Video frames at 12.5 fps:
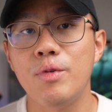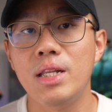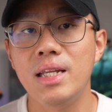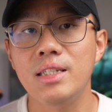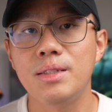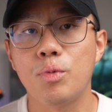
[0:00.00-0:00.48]

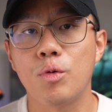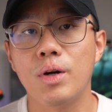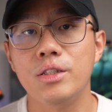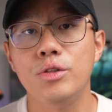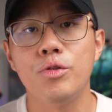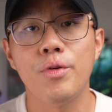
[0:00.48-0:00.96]
with this
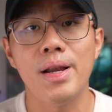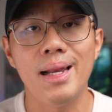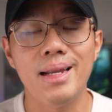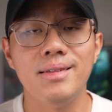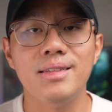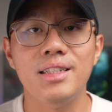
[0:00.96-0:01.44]
provides you great
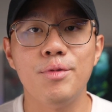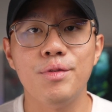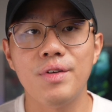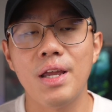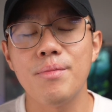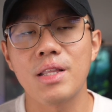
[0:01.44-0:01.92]
latency
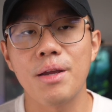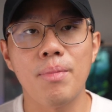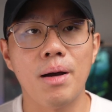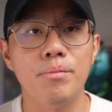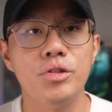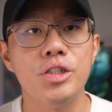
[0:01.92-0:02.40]
with games like
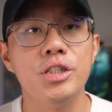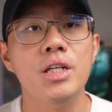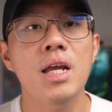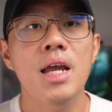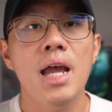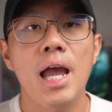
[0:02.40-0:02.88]

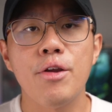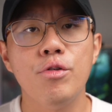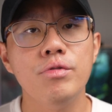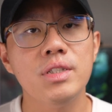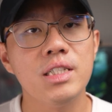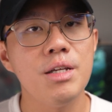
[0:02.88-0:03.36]
PUBG, and you
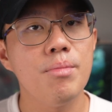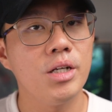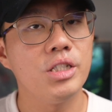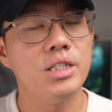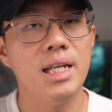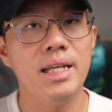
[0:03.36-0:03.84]
don't see
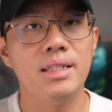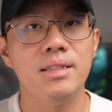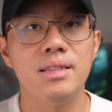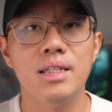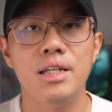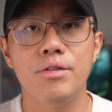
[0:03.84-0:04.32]
much
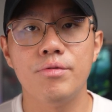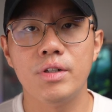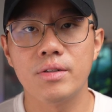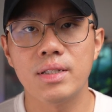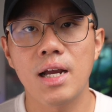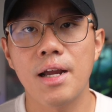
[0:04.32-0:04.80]
latency in
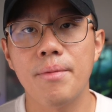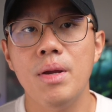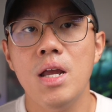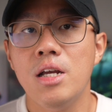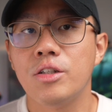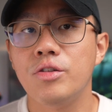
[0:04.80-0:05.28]
real time.
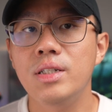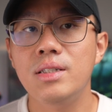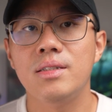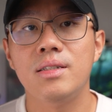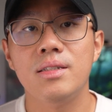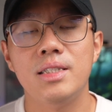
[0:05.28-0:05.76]
So
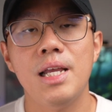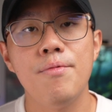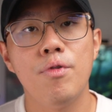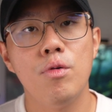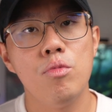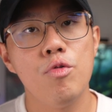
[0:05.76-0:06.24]
this is the
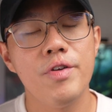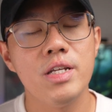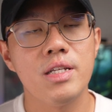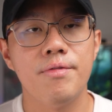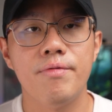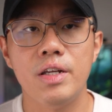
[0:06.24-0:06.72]
same for
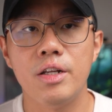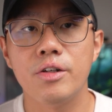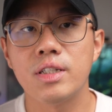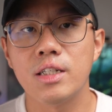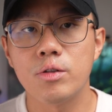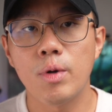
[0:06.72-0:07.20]
movies and
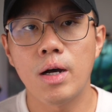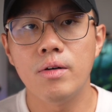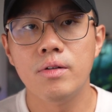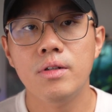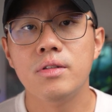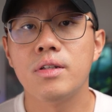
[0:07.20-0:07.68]
videos as
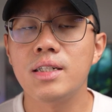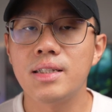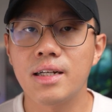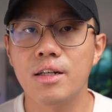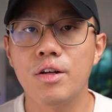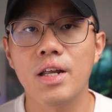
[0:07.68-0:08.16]
well. So let's
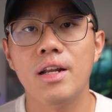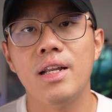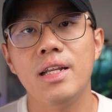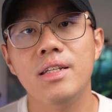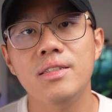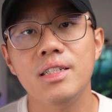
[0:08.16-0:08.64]
take a look at the
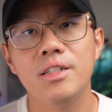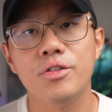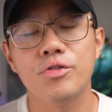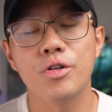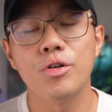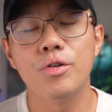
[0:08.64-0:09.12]
latency
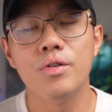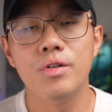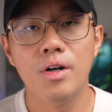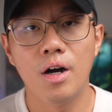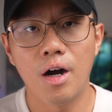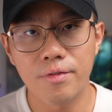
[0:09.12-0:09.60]
control
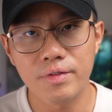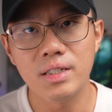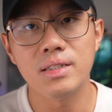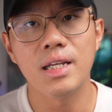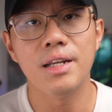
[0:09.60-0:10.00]
of this